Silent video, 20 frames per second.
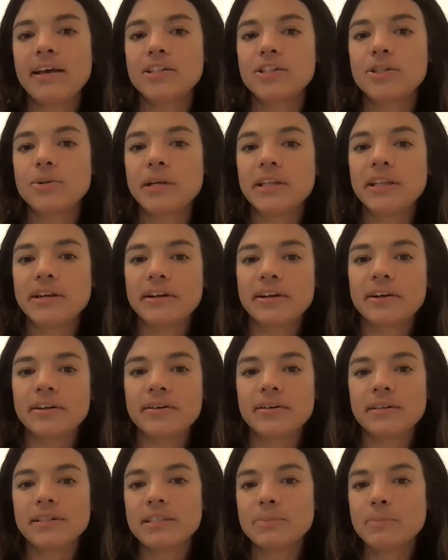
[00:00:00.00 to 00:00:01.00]
doing their
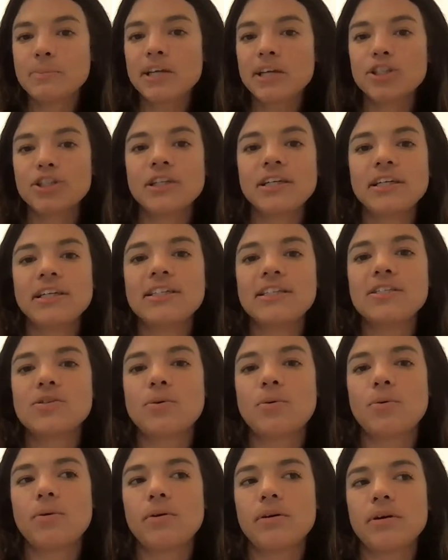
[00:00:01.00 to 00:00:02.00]
inspections
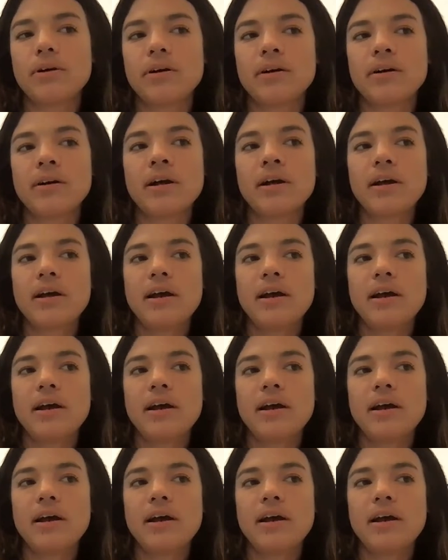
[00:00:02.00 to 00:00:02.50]
or